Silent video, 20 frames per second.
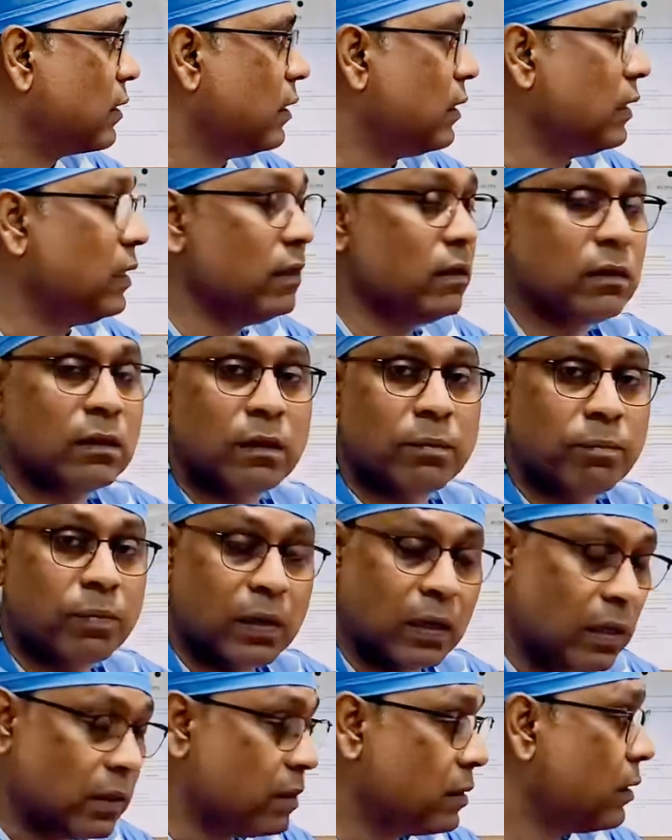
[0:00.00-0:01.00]
clean the
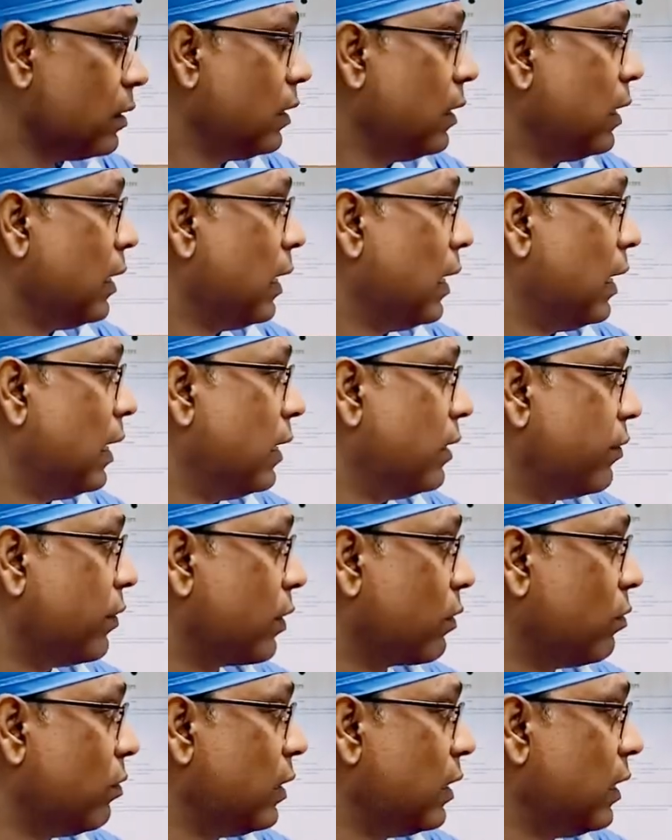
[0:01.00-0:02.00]
blood and
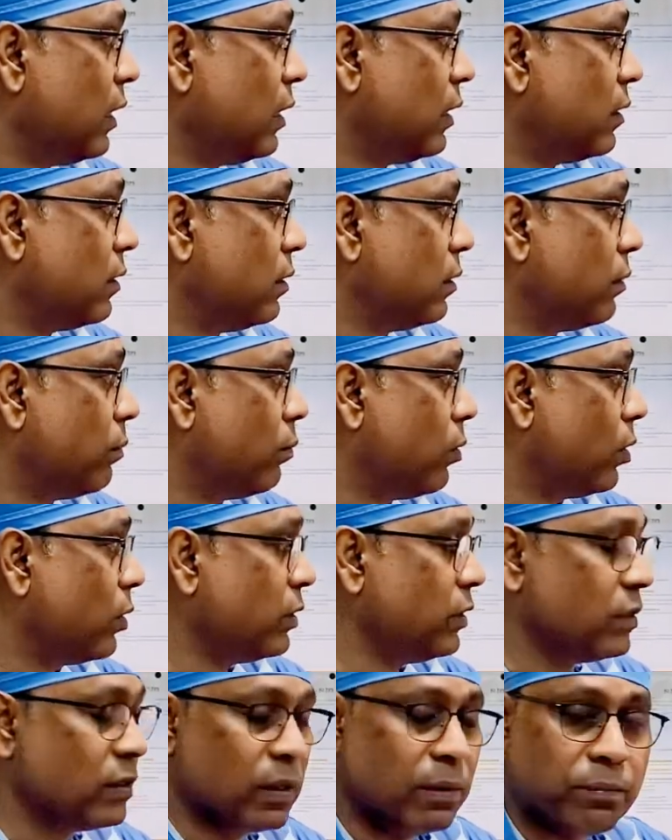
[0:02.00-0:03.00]
regulate the
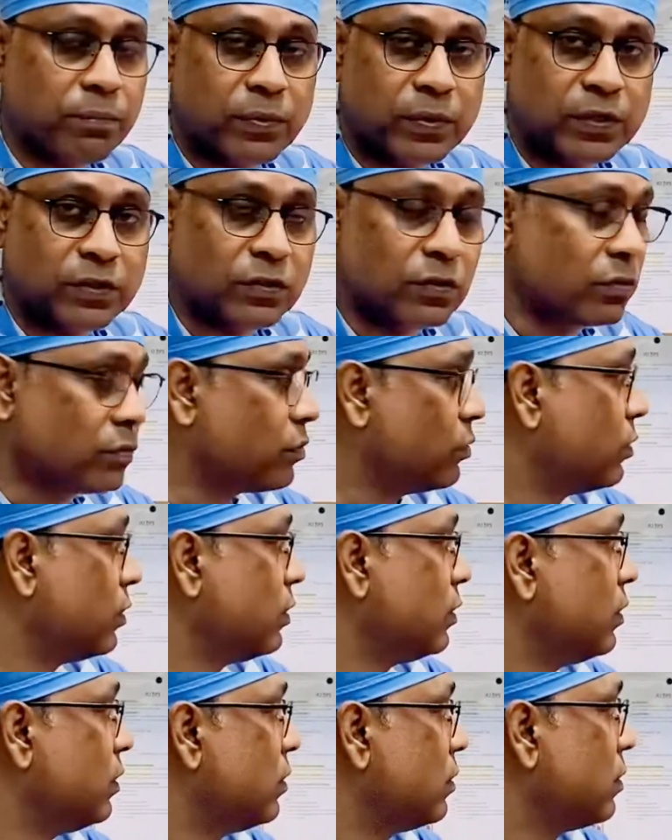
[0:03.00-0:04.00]
body temperature. So
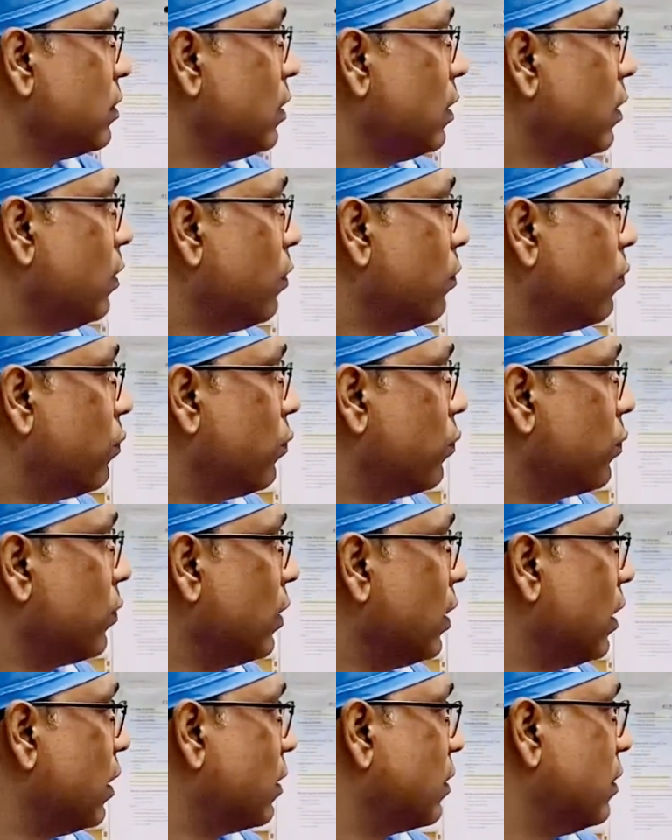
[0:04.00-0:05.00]
these
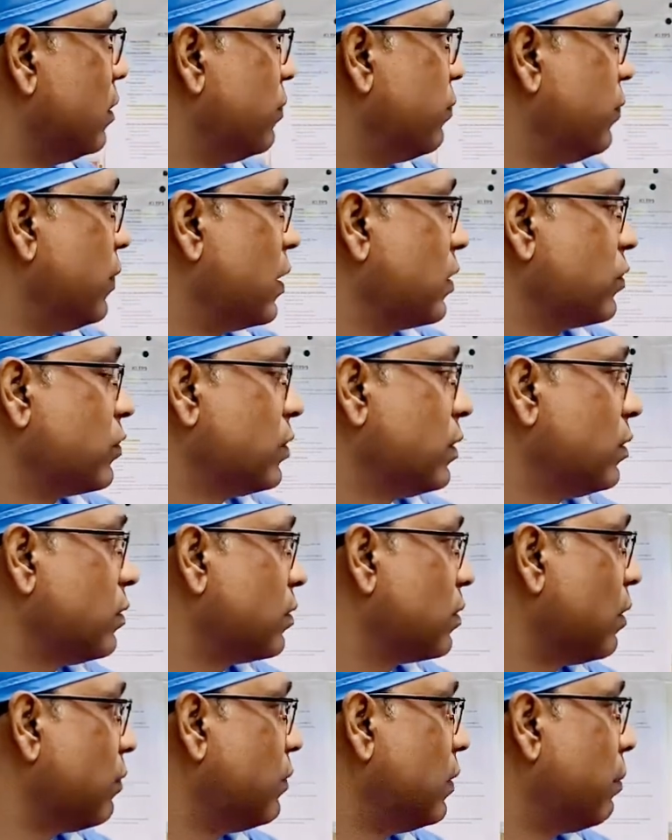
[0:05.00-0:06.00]
are the functions
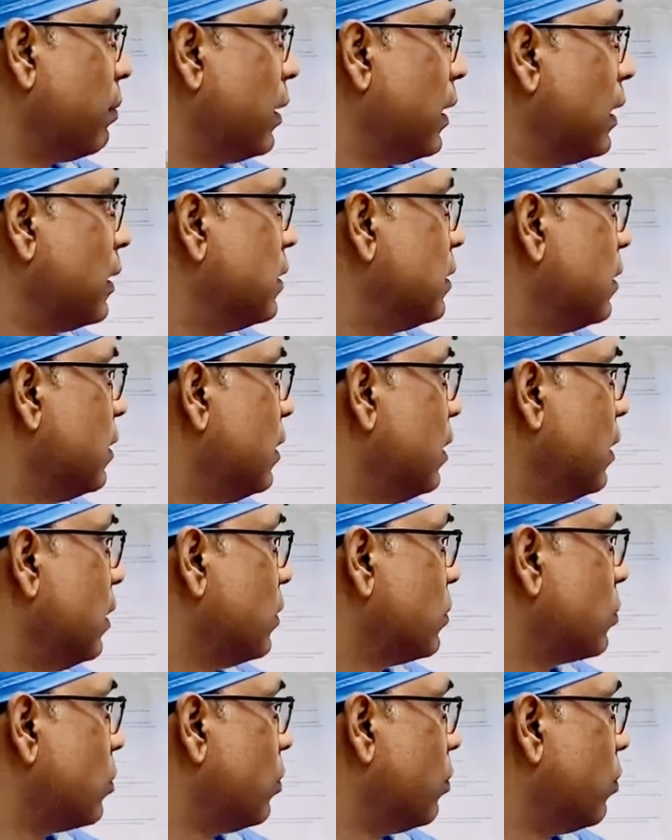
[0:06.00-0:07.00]
of the blood.
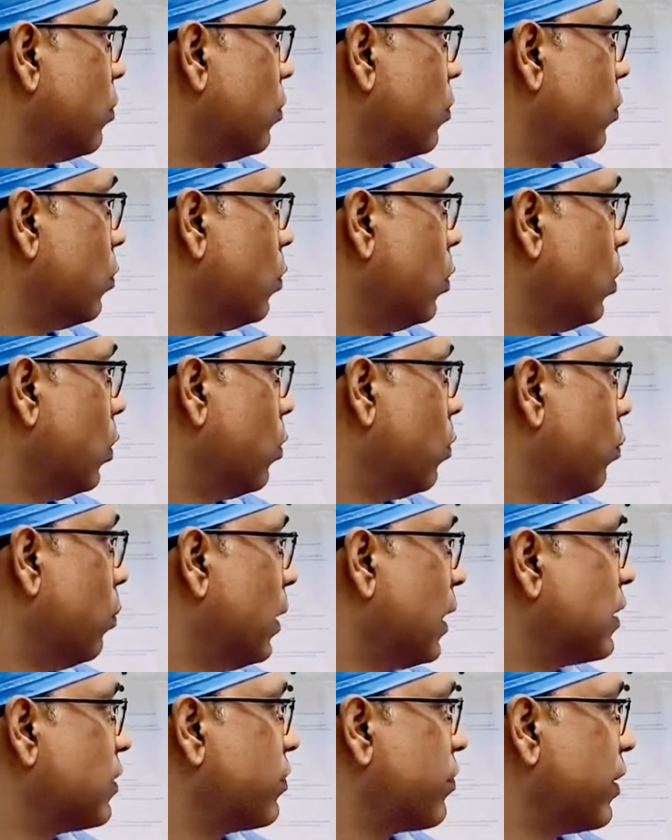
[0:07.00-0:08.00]
So
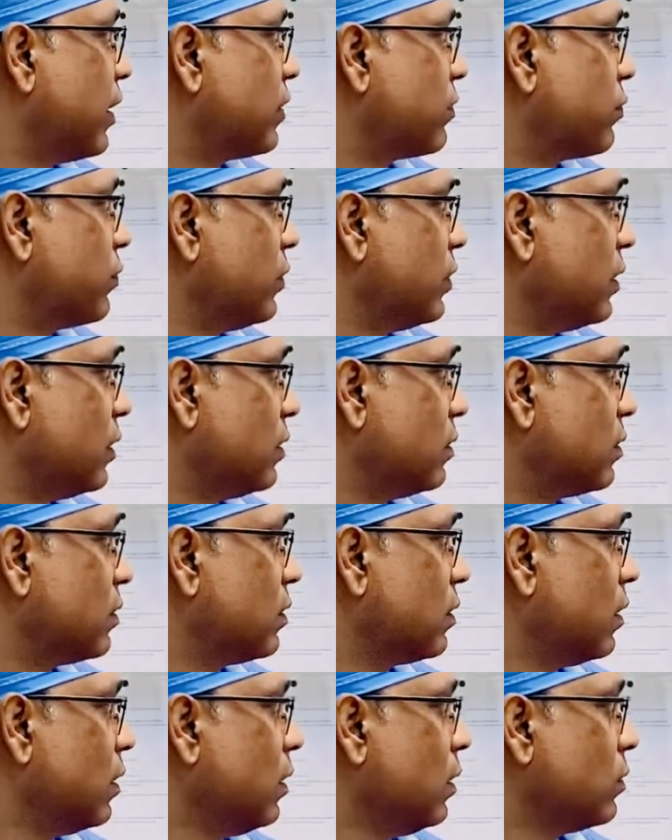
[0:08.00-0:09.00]
blood transfusions.
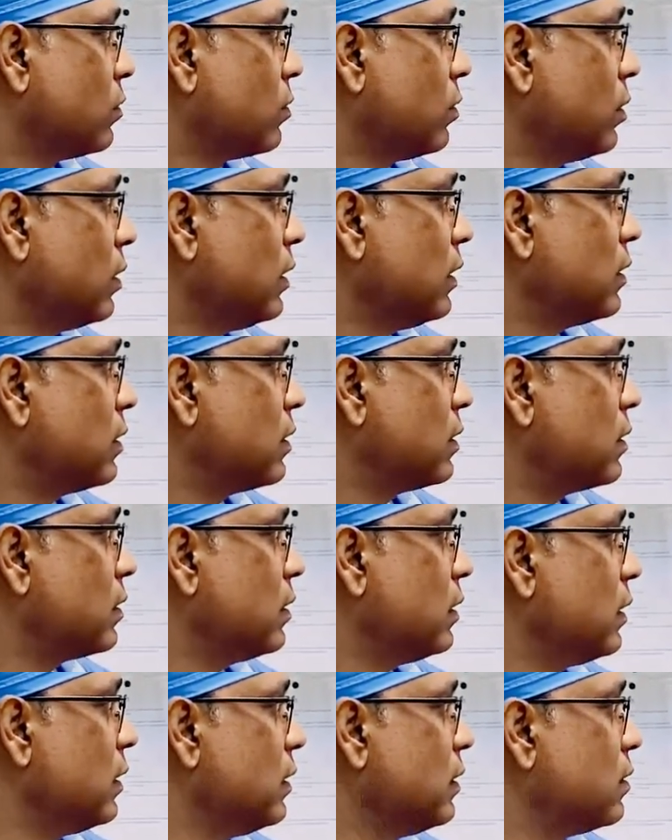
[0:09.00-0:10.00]
So it
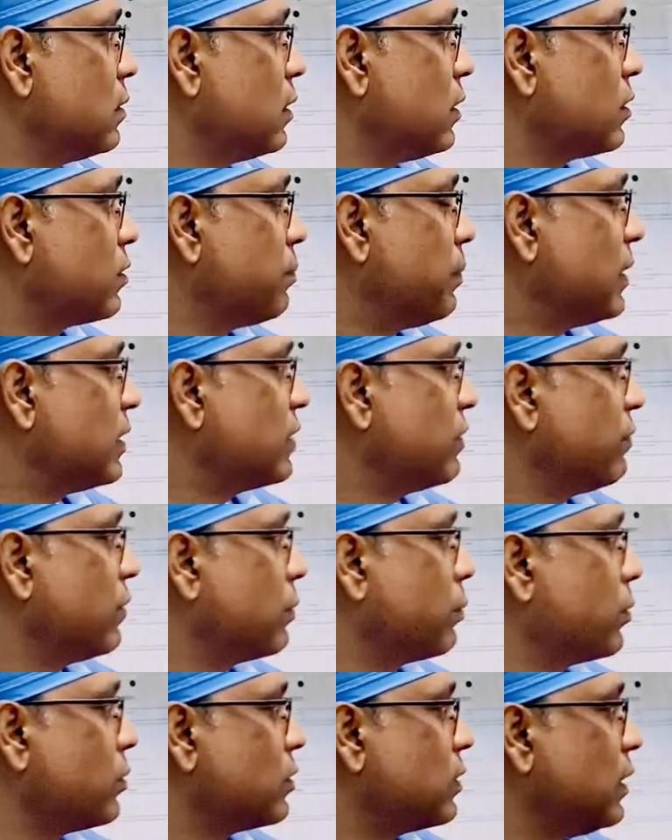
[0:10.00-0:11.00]
is a
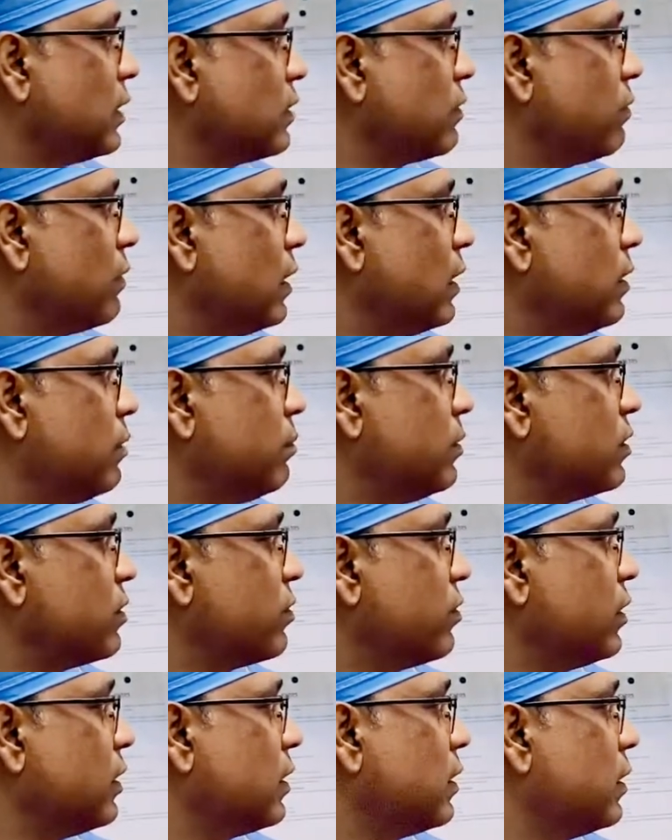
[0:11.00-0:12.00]
specific process of
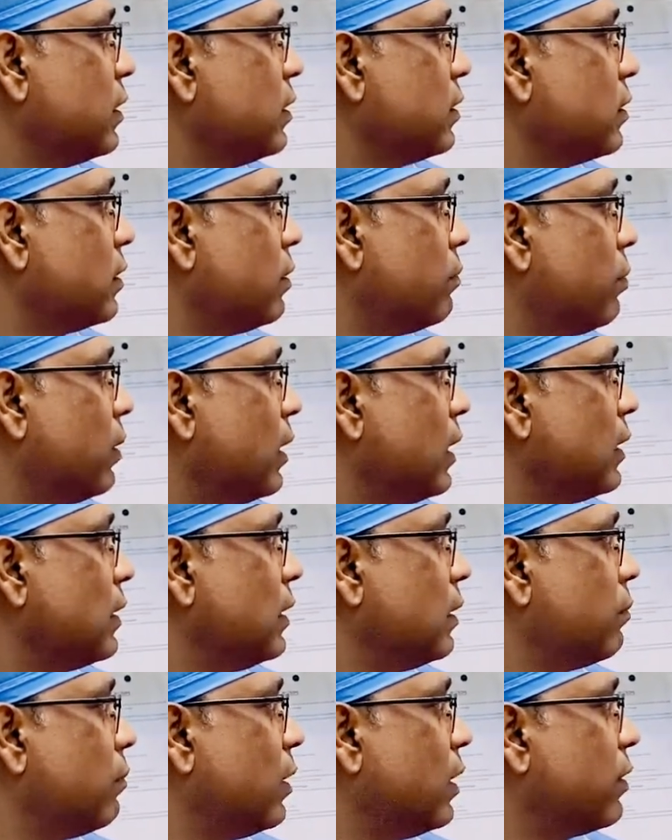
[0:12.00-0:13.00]
administering the blood
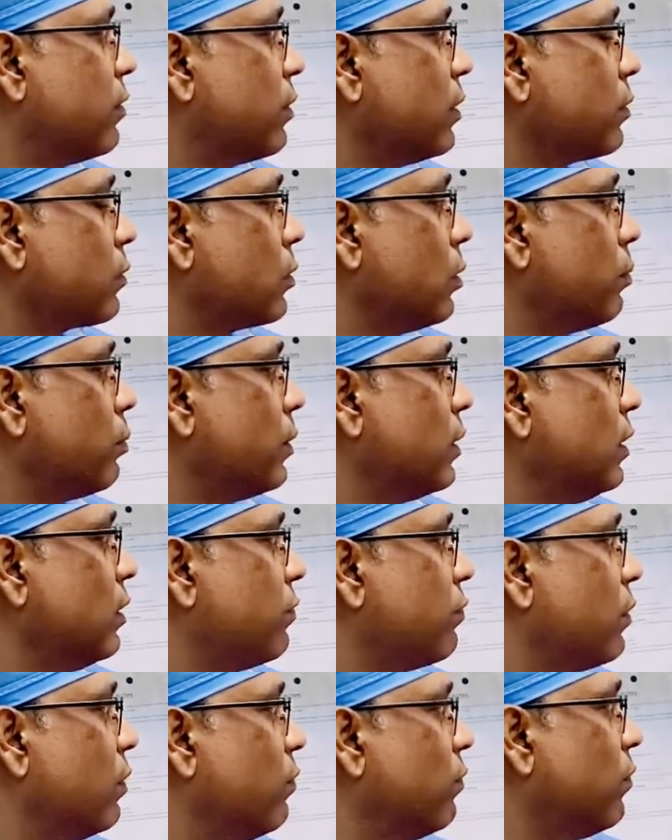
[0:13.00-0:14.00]
and blood component
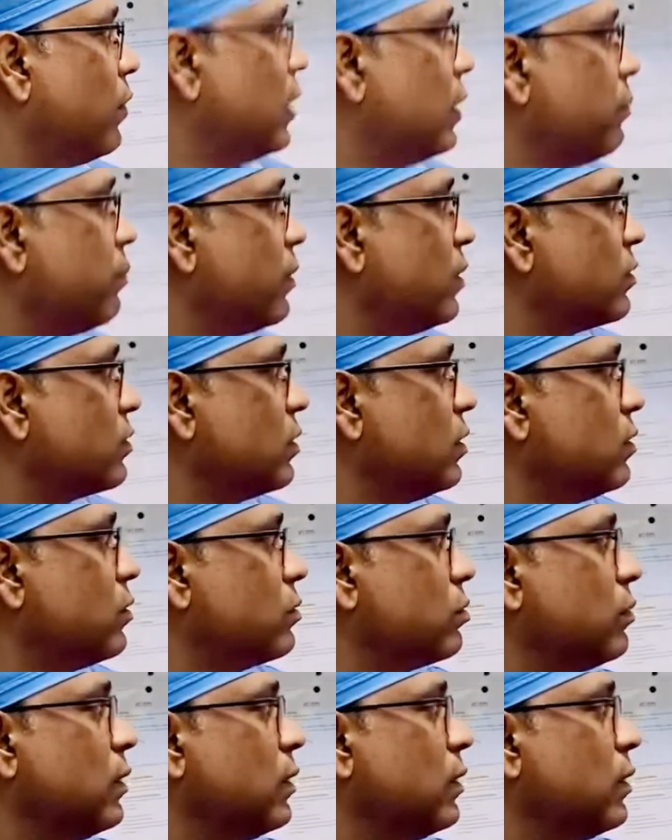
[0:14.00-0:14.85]
from one person to